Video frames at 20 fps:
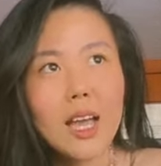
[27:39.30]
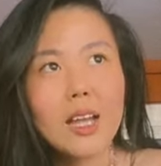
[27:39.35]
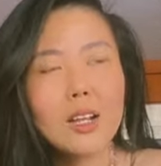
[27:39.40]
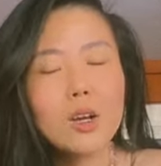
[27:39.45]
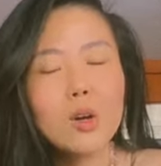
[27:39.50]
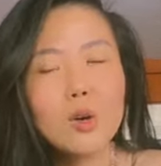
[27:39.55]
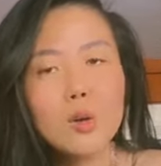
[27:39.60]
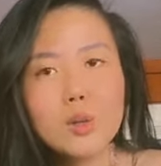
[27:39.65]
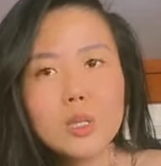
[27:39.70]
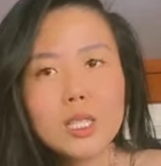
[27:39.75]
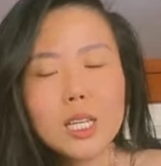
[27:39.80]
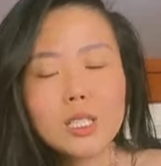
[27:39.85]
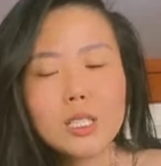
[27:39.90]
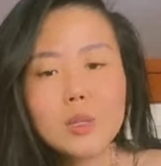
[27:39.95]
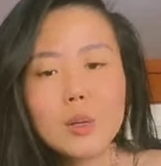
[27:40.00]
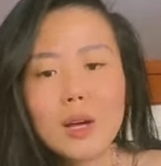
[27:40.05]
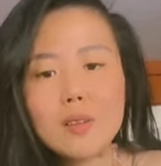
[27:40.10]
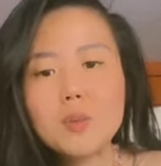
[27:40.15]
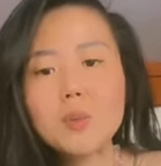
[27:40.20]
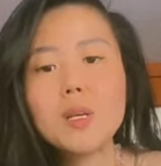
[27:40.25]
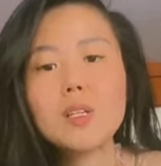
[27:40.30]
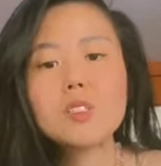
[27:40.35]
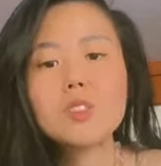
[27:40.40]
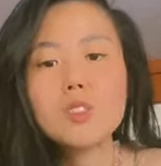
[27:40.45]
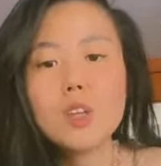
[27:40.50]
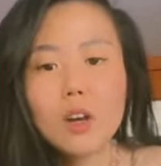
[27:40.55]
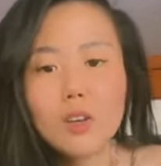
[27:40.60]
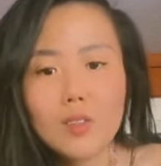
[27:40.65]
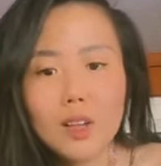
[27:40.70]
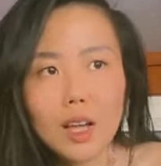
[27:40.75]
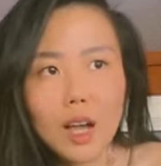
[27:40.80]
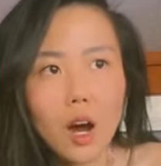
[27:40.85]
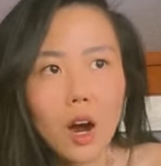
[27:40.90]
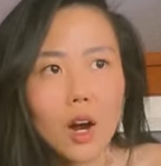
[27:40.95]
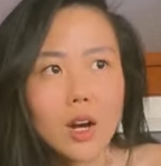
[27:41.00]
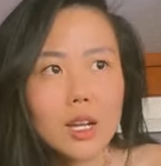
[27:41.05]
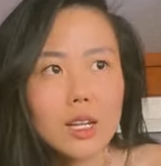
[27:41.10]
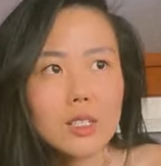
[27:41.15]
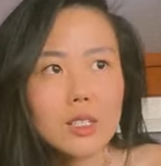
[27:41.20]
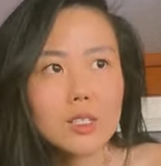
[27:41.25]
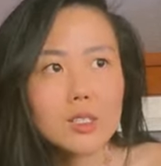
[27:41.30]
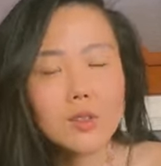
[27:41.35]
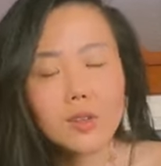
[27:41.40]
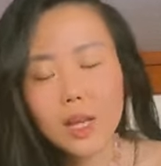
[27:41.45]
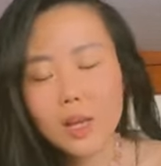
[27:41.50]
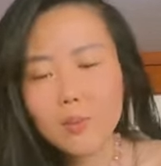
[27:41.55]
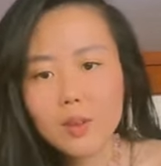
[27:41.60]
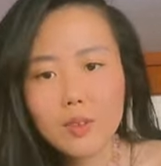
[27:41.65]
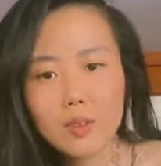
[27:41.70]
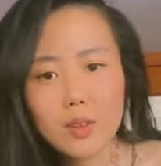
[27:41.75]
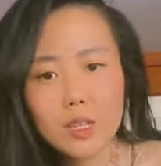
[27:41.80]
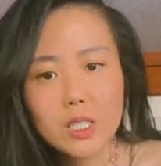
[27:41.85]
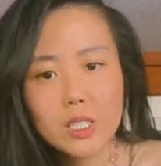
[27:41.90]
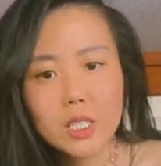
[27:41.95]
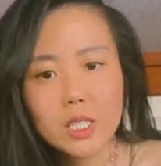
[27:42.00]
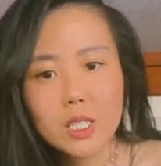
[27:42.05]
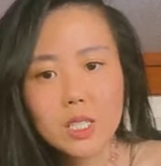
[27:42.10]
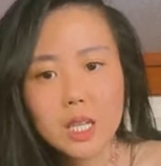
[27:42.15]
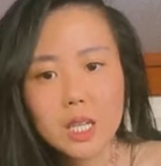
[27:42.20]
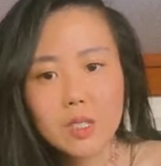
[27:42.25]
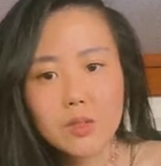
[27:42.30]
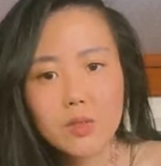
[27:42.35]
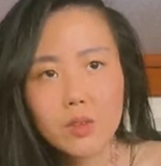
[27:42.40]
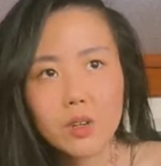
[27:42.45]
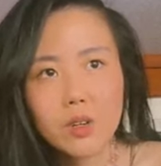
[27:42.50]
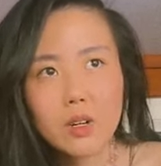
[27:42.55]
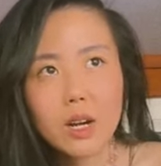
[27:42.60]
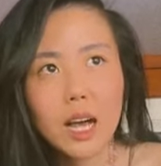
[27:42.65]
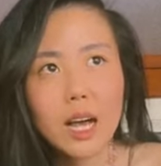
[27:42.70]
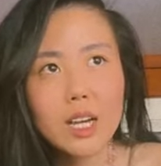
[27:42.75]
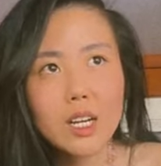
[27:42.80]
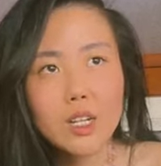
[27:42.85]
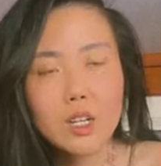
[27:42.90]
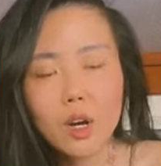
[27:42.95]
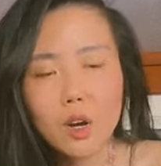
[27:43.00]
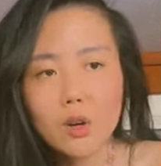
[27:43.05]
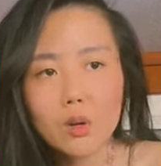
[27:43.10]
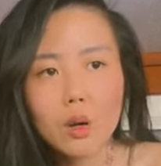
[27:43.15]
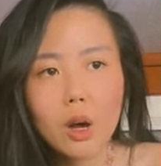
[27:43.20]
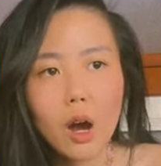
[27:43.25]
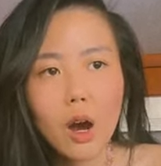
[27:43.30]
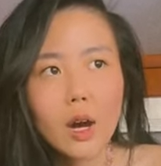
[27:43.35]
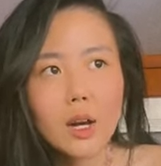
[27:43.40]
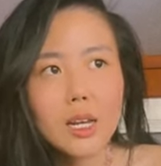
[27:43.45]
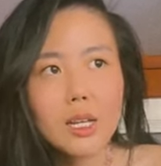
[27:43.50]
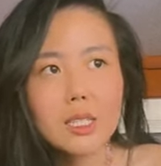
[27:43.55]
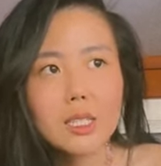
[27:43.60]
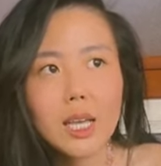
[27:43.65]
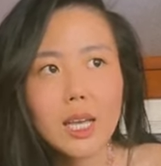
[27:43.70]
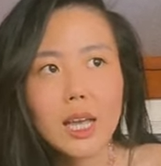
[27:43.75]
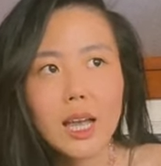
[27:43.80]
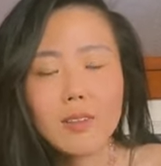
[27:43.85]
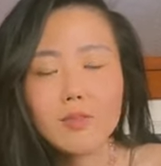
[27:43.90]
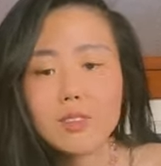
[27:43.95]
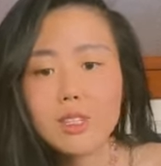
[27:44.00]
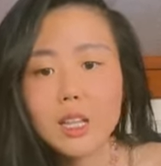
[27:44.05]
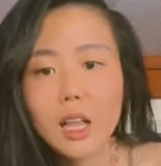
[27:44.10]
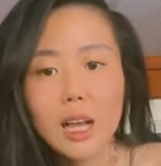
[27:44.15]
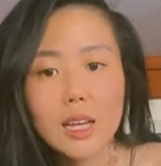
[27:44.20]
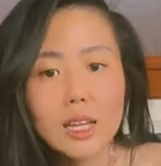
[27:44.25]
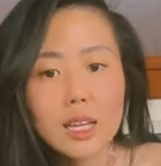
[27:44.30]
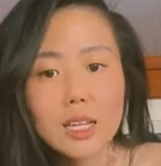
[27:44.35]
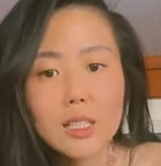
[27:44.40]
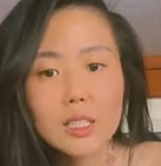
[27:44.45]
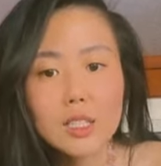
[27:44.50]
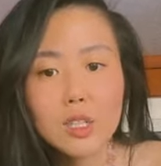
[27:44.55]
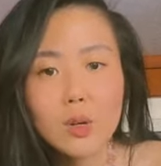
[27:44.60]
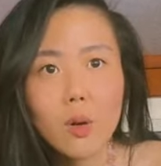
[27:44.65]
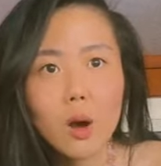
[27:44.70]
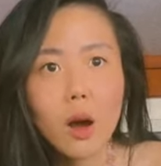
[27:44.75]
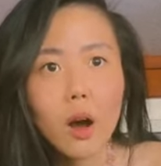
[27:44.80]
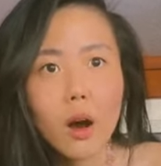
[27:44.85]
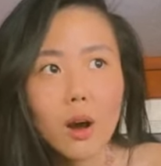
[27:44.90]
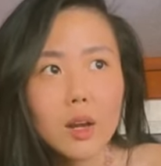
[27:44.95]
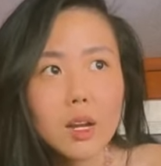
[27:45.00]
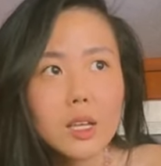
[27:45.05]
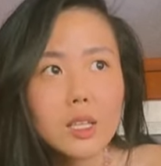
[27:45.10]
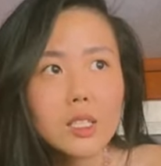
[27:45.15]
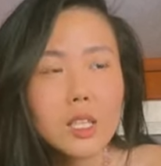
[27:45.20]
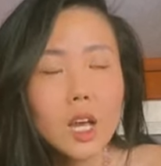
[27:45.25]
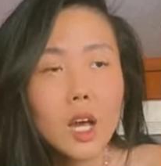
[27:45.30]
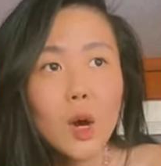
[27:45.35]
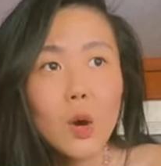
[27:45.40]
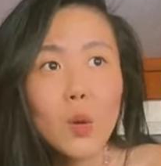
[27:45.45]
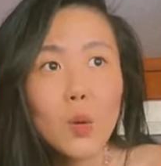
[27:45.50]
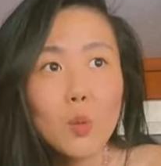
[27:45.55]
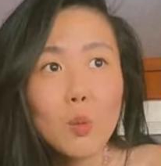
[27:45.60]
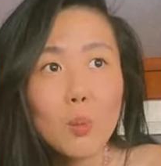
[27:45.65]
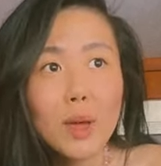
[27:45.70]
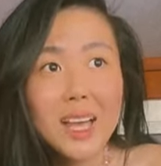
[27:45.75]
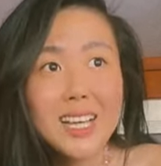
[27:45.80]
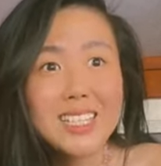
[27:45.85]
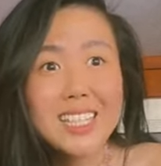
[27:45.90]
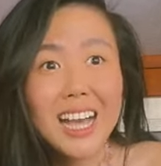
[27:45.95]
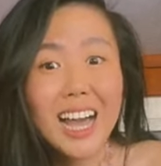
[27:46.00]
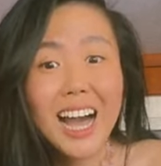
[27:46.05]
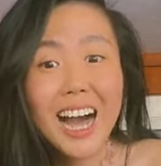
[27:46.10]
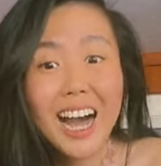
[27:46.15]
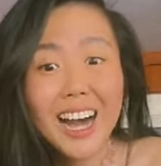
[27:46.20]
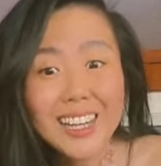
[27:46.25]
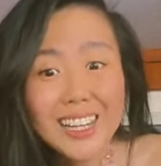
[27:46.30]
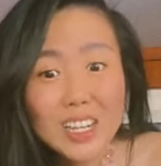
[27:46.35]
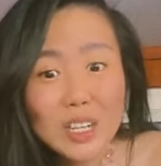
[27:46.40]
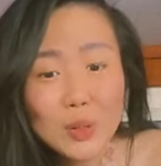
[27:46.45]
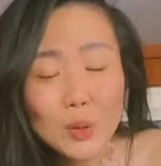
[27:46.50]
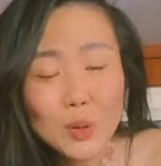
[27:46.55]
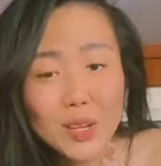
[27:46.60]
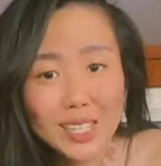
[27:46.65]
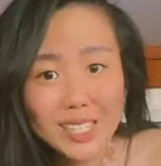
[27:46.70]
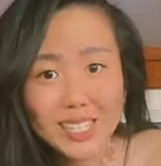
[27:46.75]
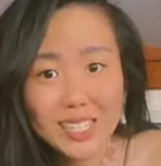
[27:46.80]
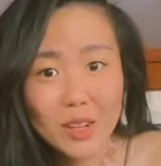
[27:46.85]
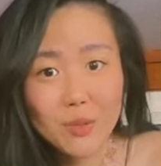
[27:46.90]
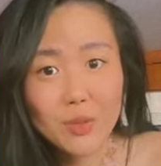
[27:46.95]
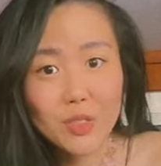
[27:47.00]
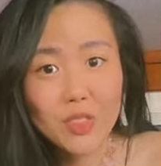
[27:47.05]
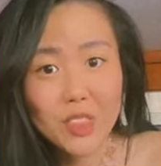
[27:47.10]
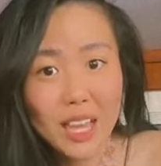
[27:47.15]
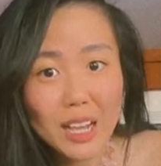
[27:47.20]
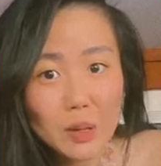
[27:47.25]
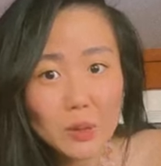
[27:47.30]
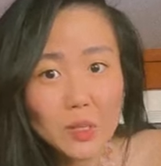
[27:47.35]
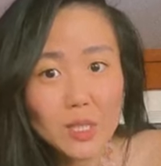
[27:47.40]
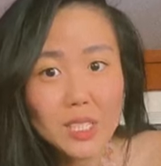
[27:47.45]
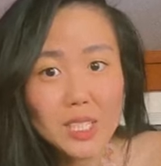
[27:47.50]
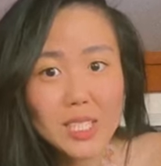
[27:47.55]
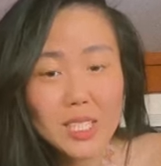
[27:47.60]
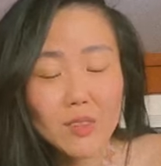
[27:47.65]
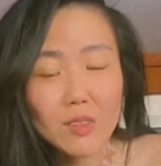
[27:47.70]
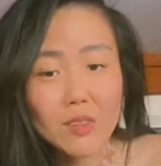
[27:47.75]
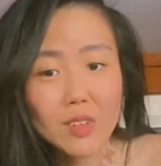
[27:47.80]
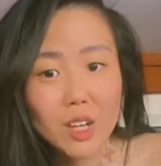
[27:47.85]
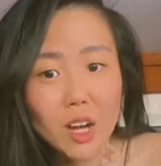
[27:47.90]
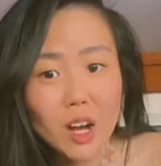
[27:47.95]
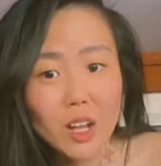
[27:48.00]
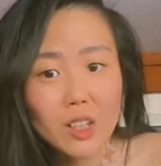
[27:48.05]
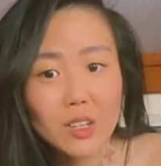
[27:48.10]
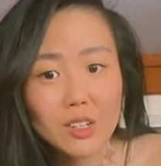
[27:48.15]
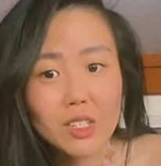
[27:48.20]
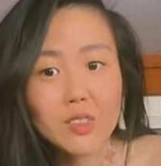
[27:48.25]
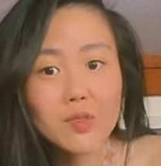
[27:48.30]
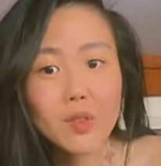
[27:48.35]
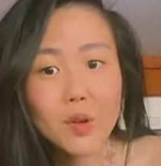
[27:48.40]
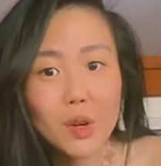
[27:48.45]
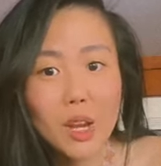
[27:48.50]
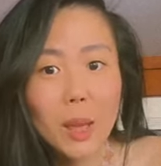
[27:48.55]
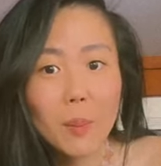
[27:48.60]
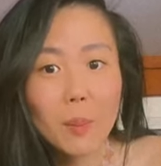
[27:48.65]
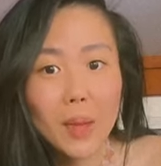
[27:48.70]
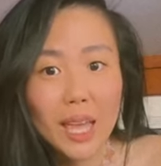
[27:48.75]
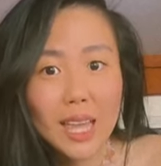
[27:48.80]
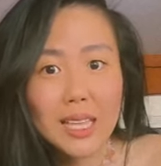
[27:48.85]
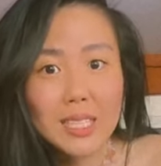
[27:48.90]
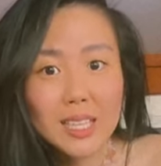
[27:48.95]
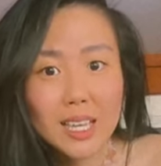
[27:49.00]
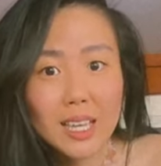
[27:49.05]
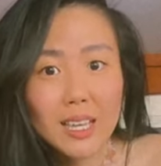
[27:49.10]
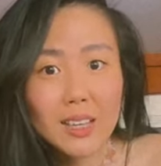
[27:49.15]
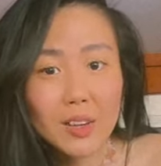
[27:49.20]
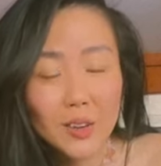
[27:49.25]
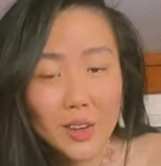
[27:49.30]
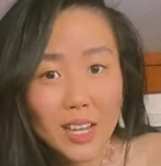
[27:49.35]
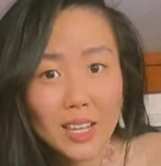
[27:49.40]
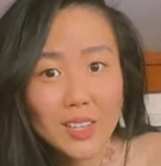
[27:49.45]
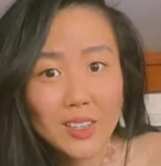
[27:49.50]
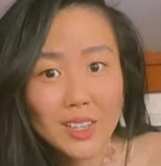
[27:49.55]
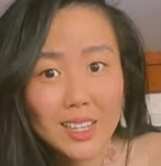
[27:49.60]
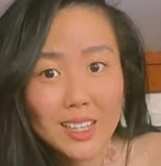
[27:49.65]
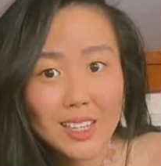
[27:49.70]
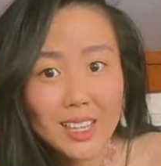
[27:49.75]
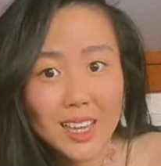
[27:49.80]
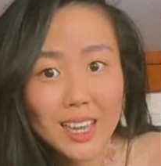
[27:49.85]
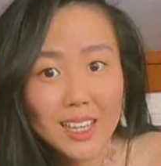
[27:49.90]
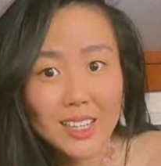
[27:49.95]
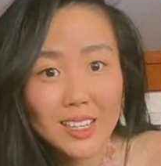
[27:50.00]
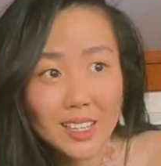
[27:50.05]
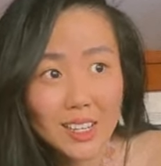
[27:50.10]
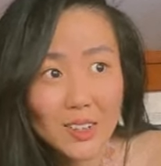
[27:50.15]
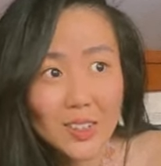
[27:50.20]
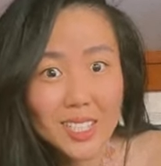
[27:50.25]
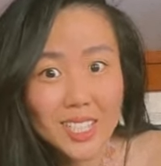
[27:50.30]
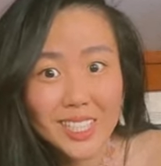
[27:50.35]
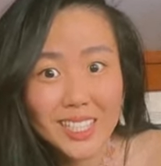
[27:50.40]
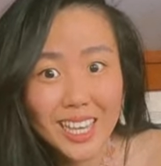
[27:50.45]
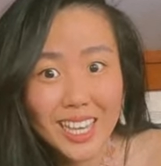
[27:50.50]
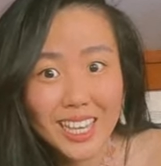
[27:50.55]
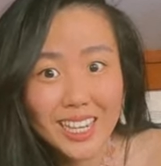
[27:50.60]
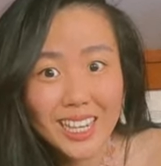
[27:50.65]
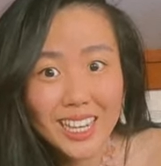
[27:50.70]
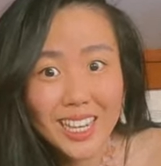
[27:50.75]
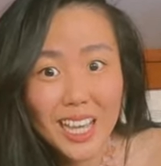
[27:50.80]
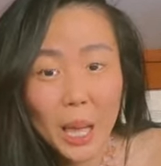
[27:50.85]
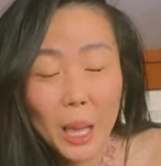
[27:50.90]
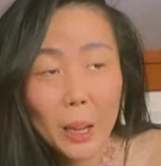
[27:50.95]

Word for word: And who says you have to be a starving artist? You can be very successful. I know artists, I have clients who are artists who make hundreds of thousands of dollars for their painting. Okay, you hear that? You hear what I just said?